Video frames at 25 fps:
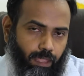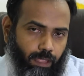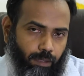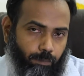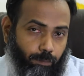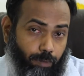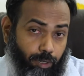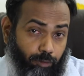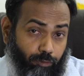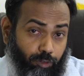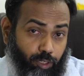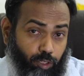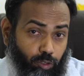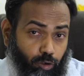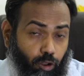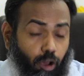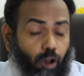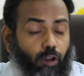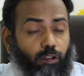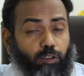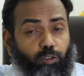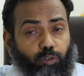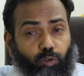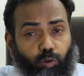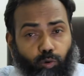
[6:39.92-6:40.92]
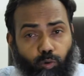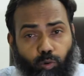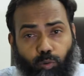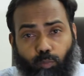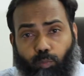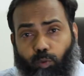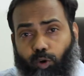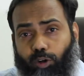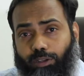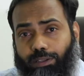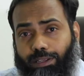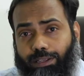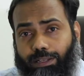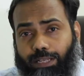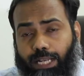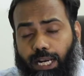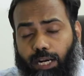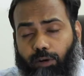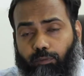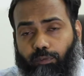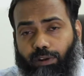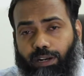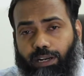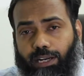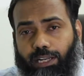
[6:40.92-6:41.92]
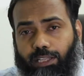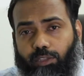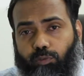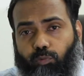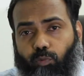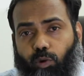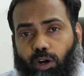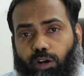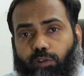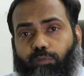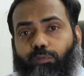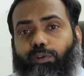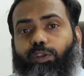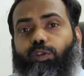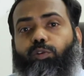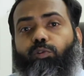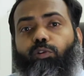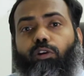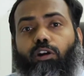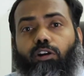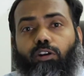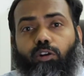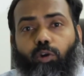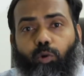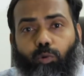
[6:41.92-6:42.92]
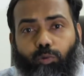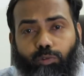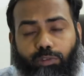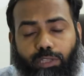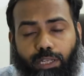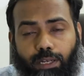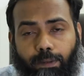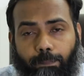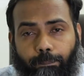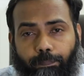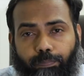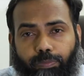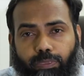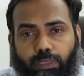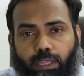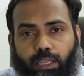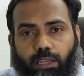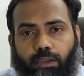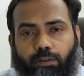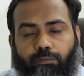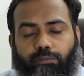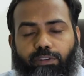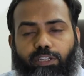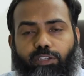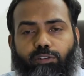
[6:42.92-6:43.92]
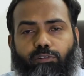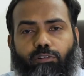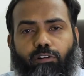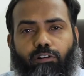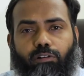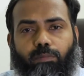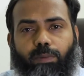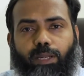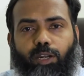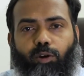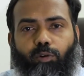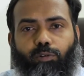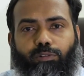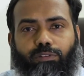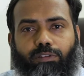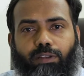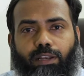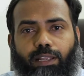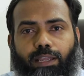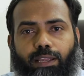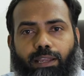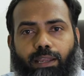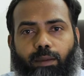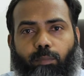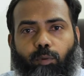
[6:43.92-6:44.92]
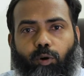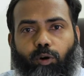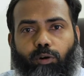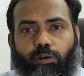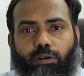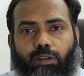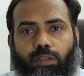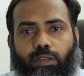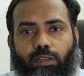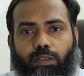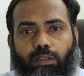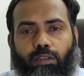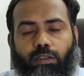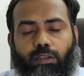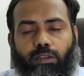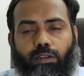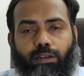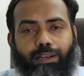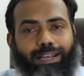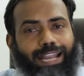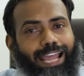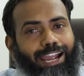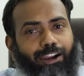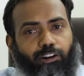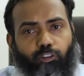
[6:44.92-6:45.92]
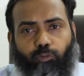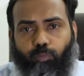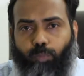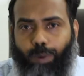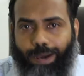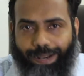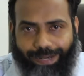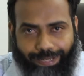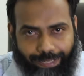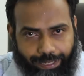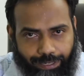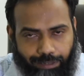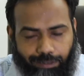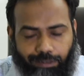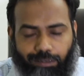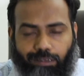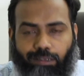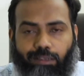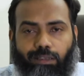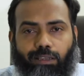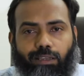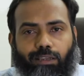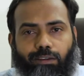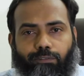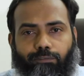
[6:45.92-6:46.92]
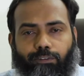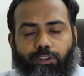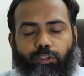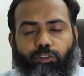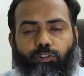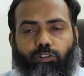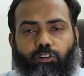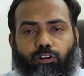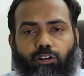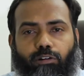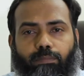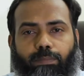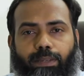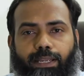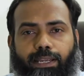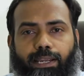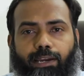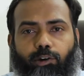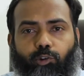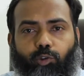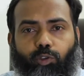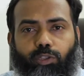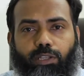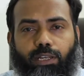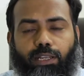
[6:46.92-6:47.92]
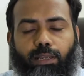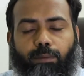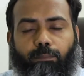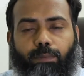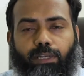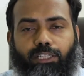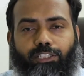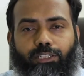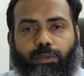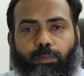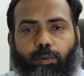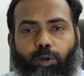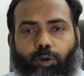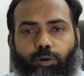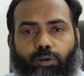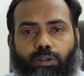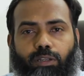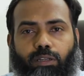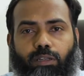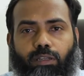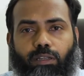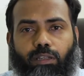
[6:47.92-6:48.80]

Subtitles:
But we should also know more than that. One is what we should not counsel. We should not be counseling about lack of parking. We should not be counseling much about